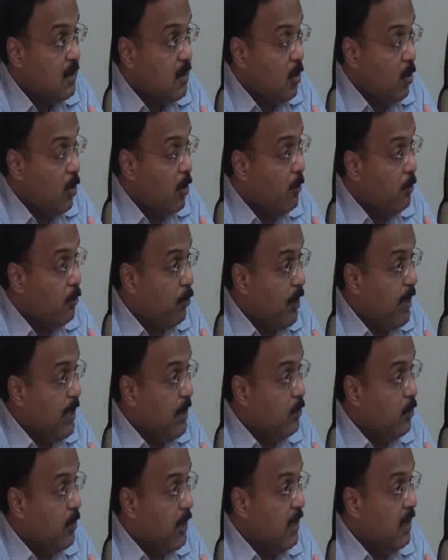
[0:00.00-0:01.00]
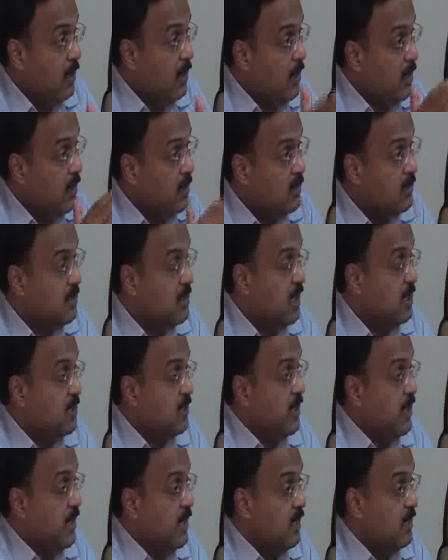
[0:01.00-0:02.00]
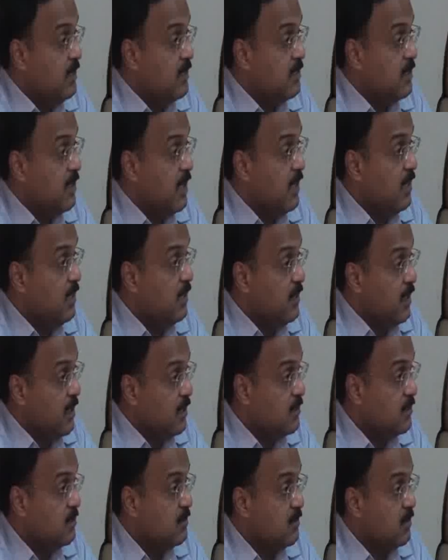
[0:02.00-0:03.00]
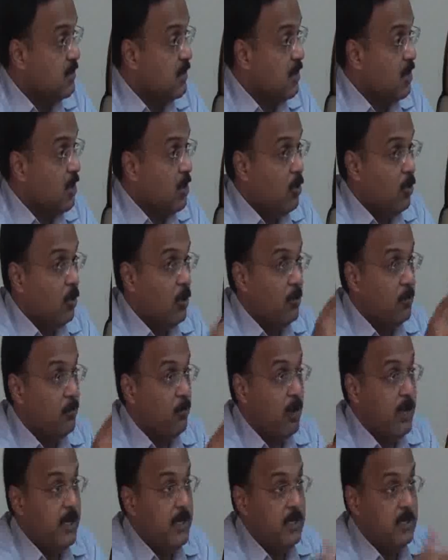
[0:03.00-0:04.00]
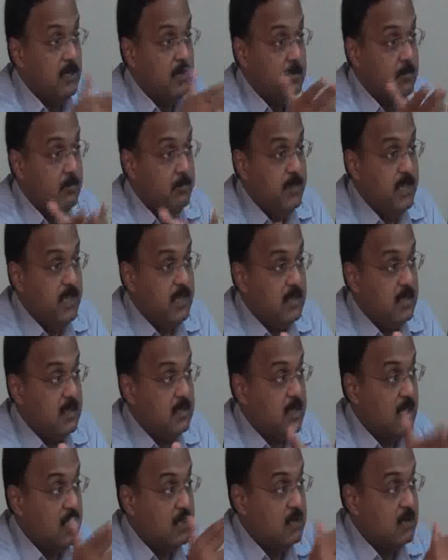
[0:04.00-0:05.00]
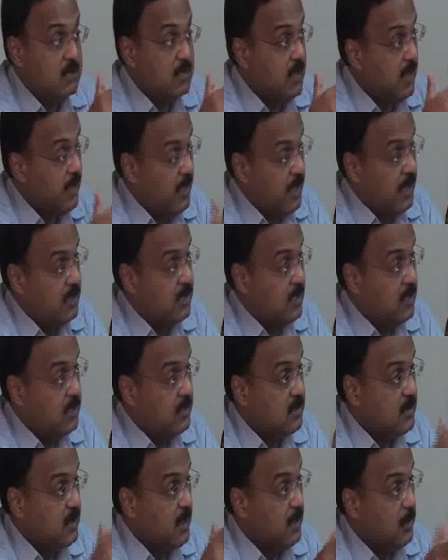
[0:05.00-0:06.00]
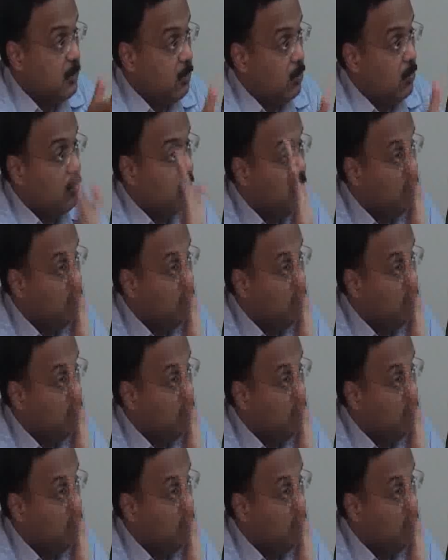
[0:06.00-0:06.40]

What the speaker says: On point 1, Judge A is saying yes. On point B, the judge is saying no.